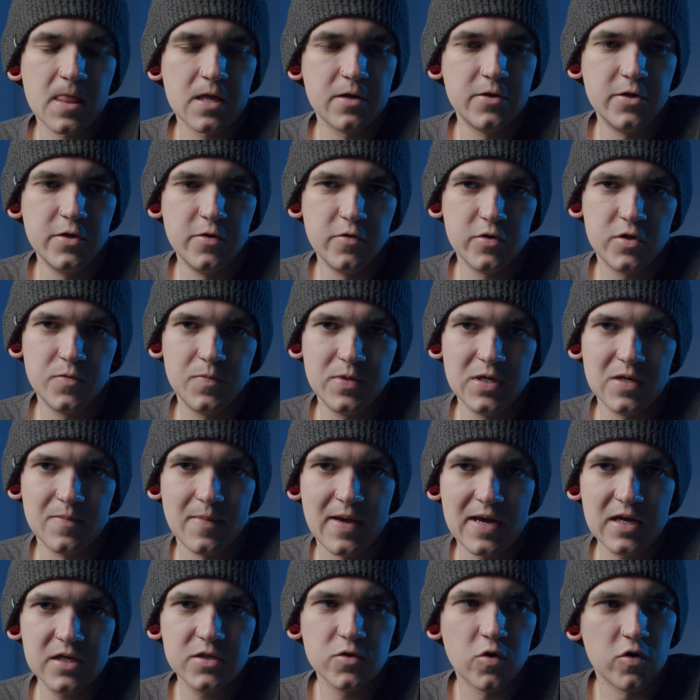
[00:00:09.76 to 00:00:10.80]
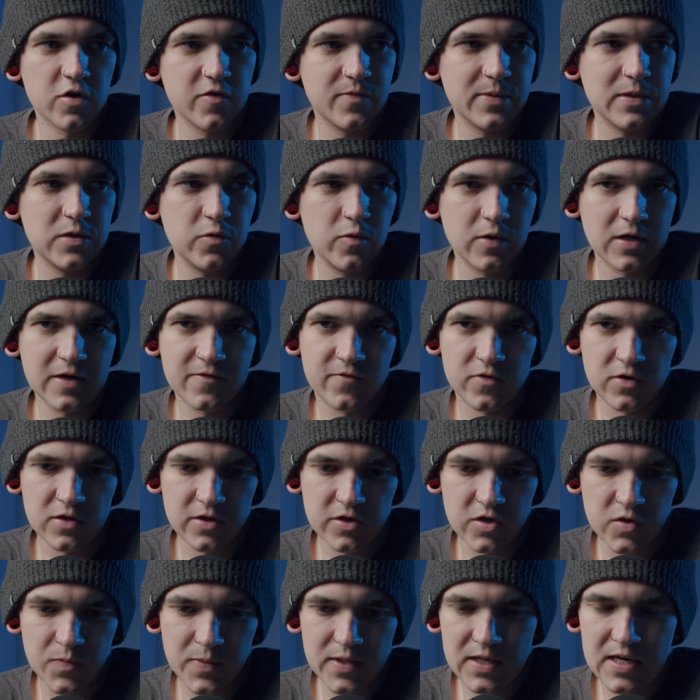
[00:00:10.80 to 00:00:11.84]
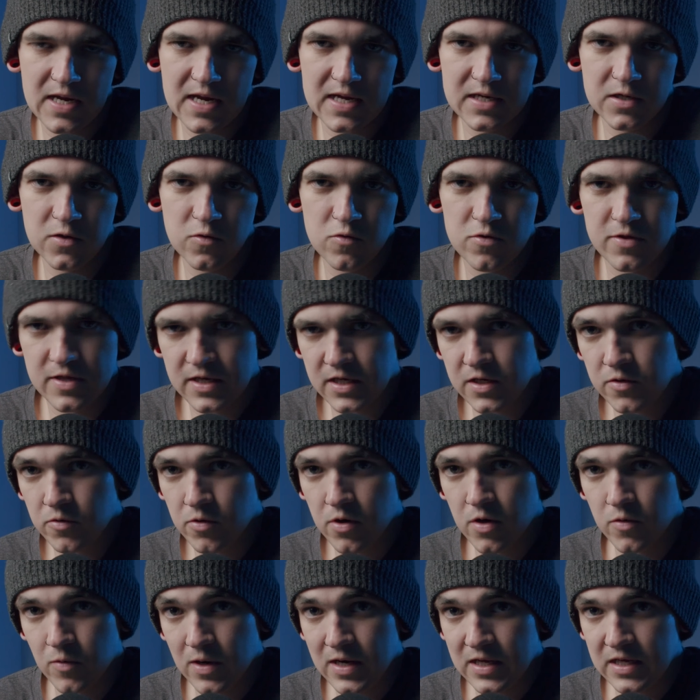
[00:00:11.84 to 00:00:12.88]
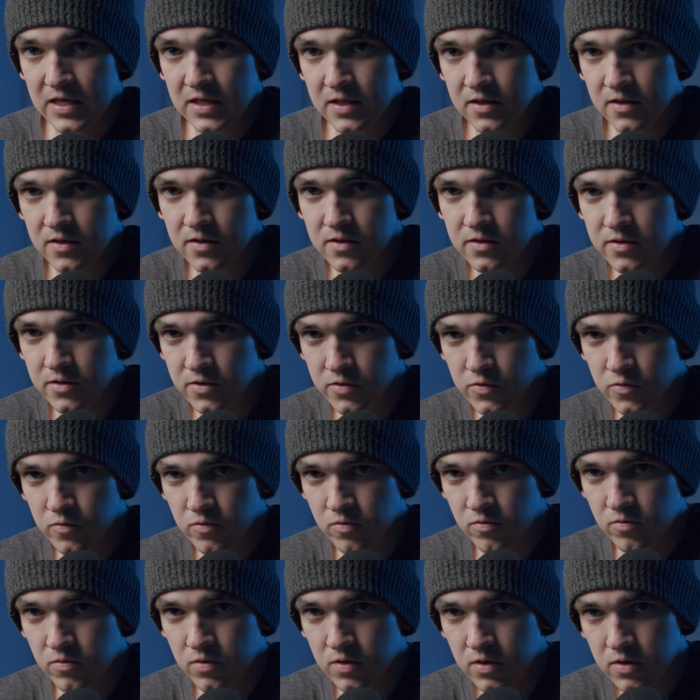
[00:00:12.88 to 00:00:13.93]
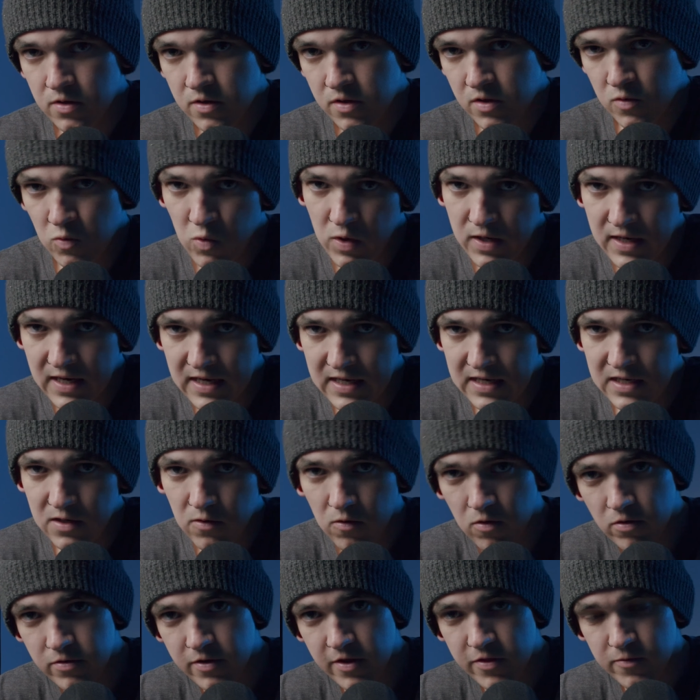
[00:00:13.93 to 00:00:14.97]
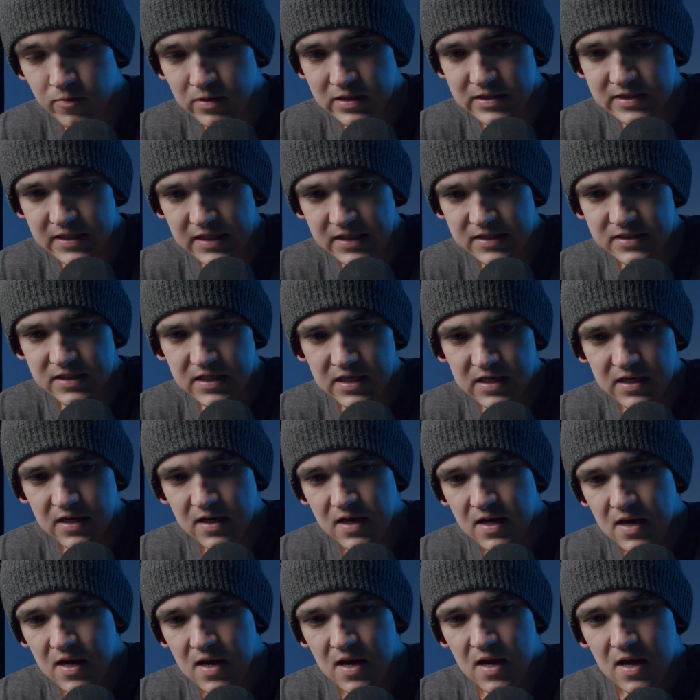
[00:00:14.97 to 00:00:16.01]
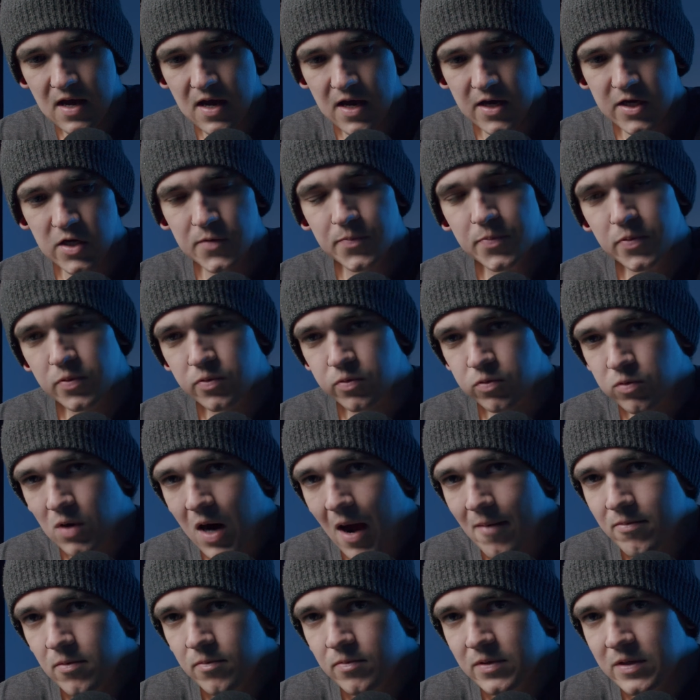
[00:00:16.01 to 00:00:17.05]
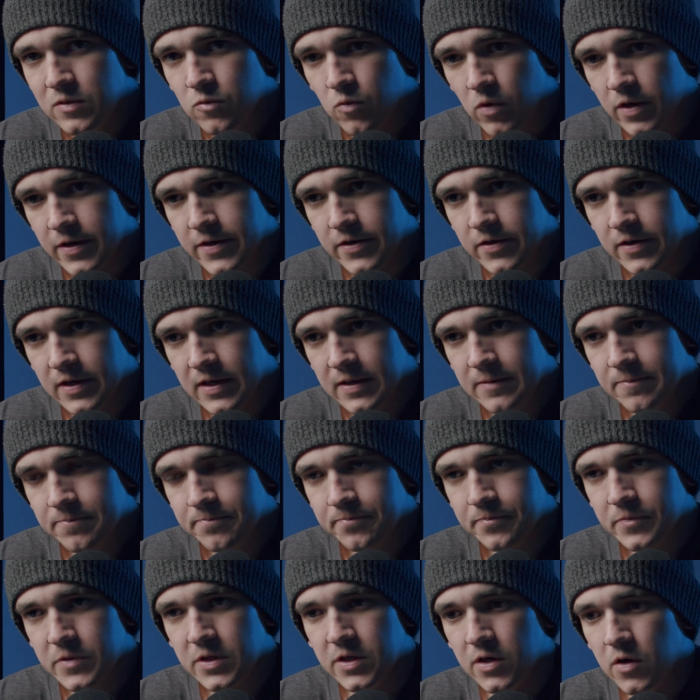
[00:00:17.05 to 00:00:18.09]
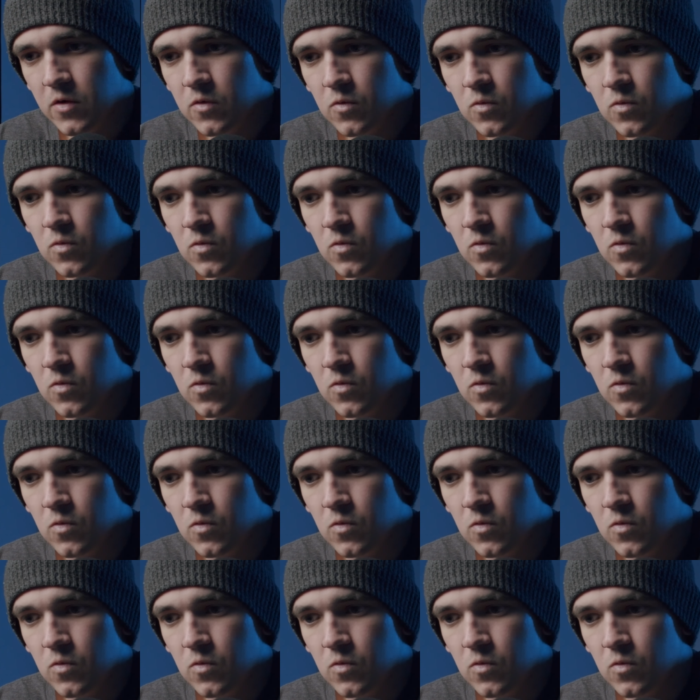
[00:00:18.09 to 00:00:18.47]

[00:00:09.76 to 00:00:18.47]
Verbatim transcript: new to BMX or you've been doing it for a little bit and you think you are ready to do the 180 or the 360, you're probably wondering, you know,